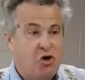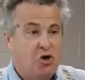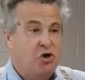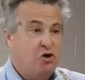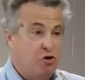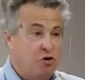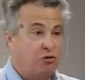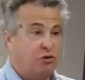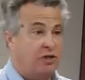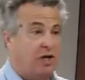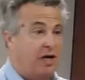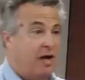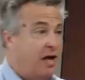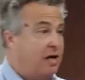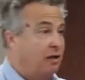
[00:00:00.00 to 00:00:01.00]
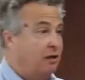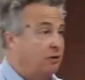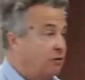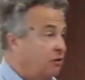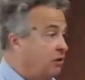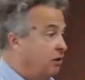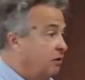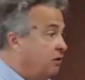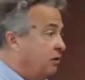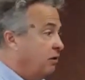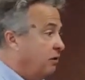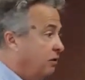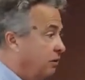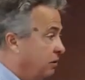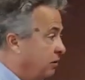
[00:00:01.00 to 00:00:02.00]
You say, hey, look,
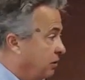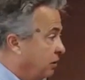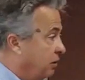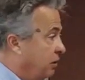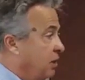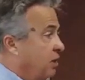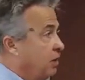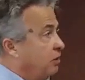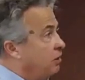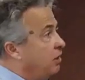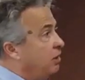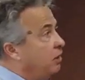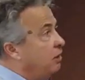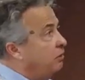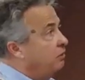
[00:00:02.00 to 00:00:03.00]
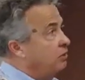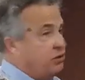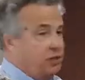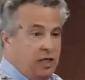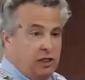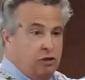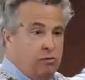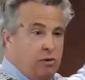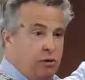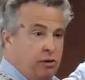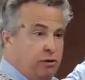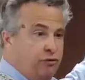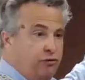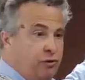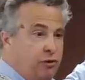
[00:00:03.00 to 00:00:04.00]
the, the sanctuary
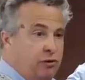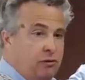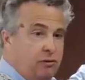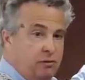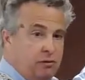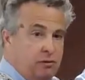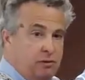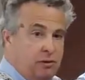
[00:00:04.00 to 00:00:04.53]
is full,